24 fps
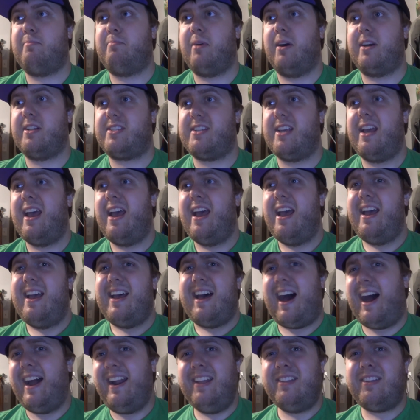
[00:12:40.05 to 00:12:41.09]
But
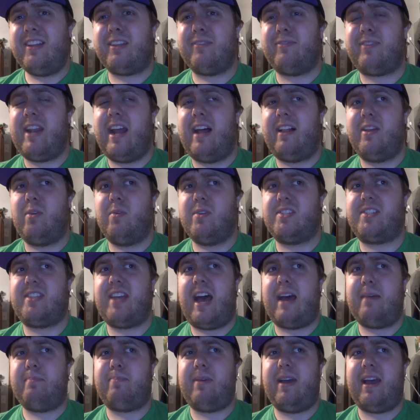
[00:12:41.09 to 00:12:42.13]
I didn't think the finale was
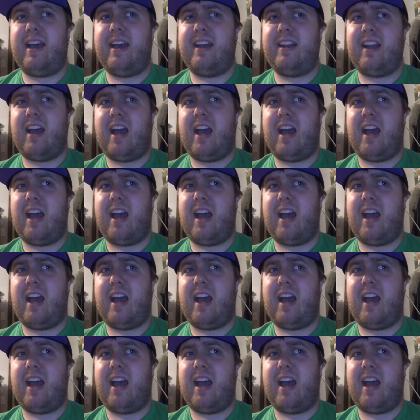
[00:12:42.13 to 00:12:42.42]
that bad.